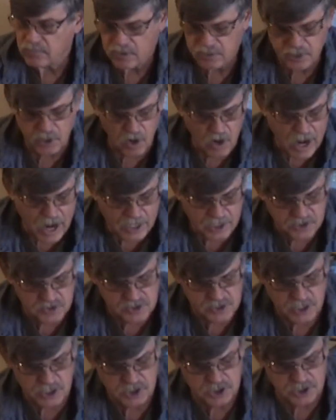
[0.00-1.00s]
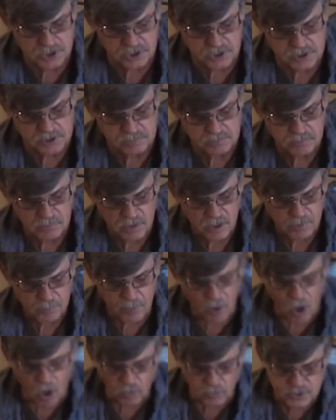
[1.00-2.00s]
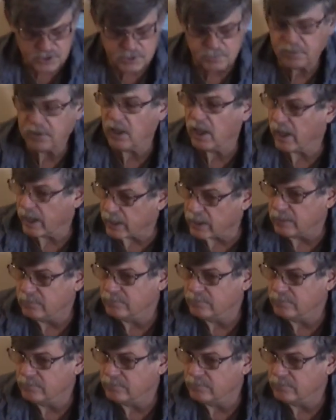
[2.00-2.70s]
Their accusations, Paul was a plague.